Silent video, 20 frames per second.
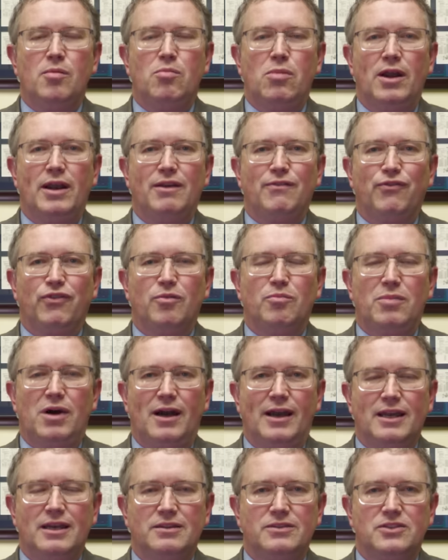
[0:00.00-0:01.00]
money from
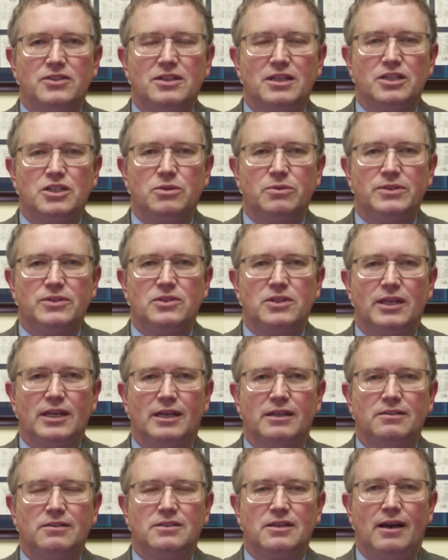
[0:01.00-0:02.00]
my constituents
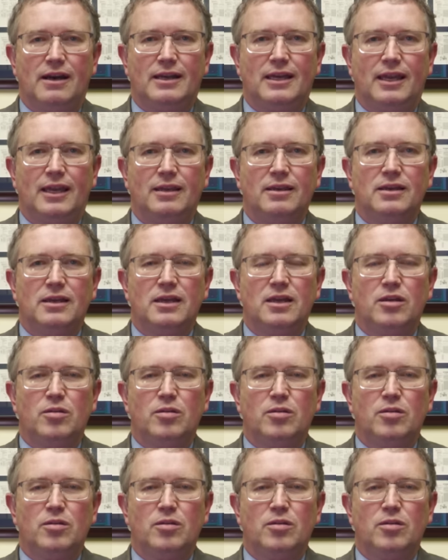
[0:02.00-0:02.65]
in Kentucky.